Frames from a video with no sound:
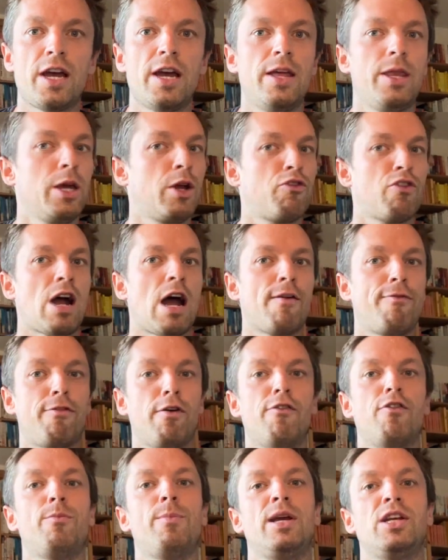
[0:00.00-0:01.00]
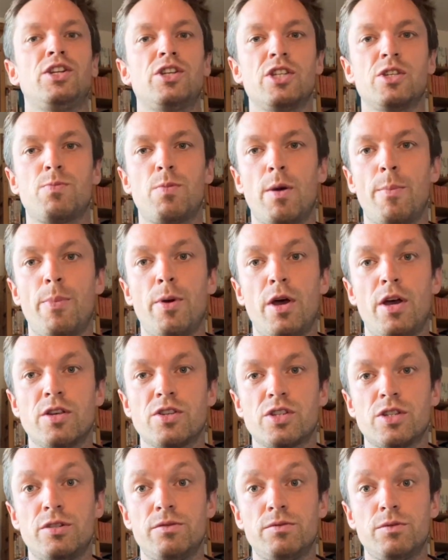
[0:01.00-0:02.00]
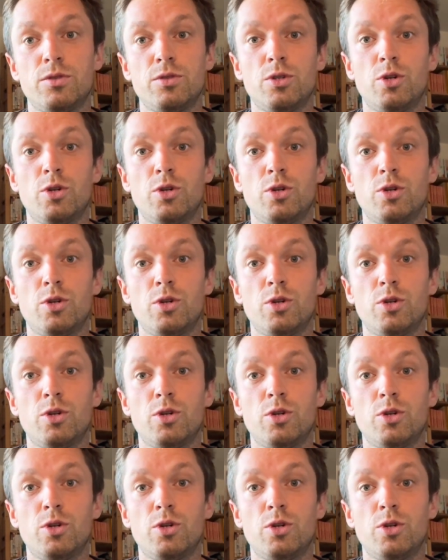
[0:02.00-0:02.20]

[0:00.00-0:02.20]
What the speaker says: at the graph of emissions per person,